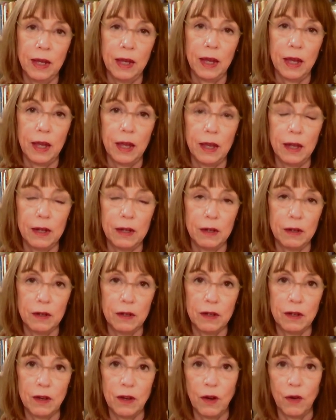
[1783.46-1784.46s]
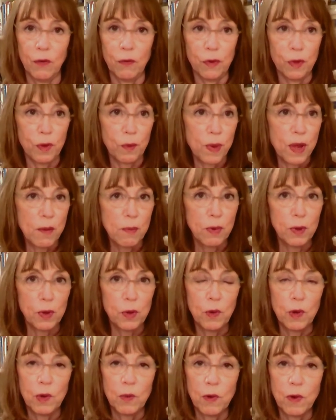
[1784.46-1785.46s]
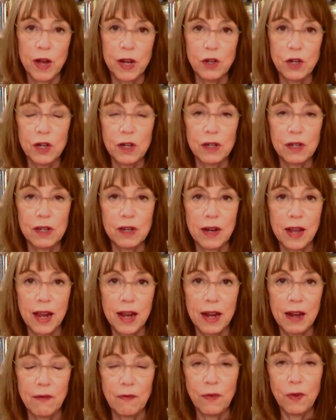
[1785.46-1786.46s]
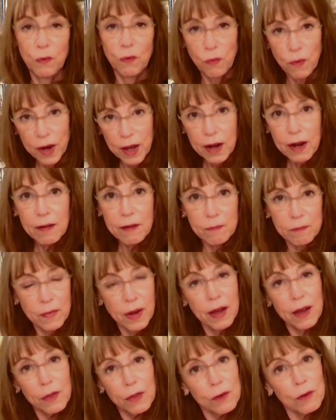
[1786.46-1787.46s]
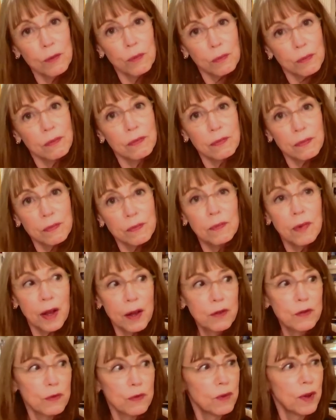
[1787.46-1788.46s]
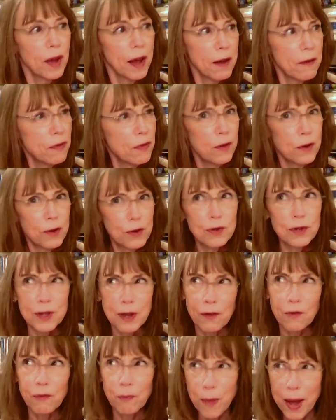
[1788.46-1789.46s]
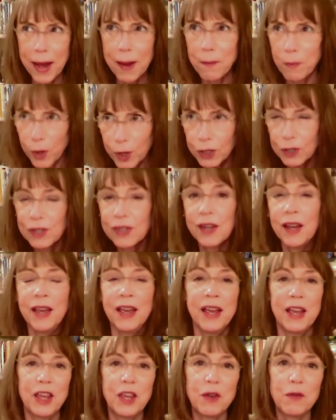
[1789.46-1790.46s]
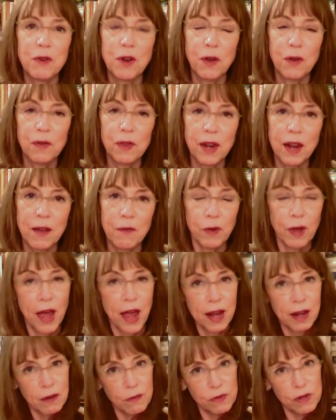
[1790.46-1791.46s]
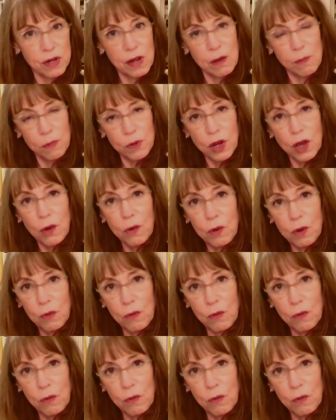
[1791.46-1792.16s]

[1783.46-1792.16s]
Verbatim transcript: And, you know, for the people who are watching tonight, if you've read other of others of my books, you know that I've kind of tiptoed